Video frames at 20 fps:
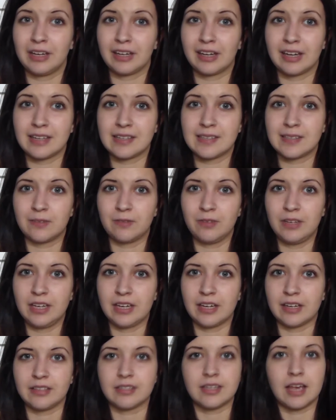against
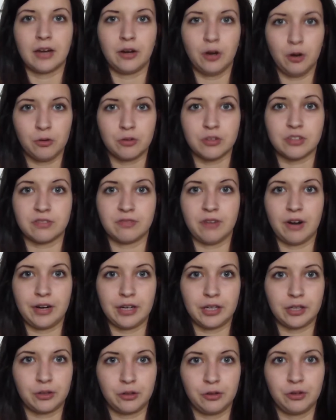vegans. I know it's
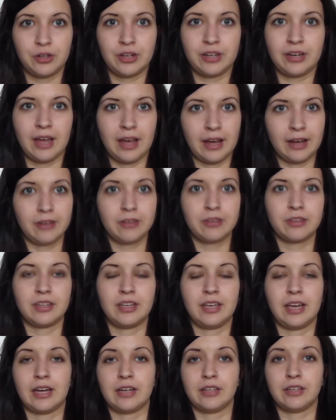very good and
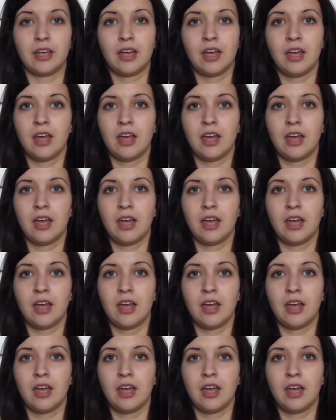healthy and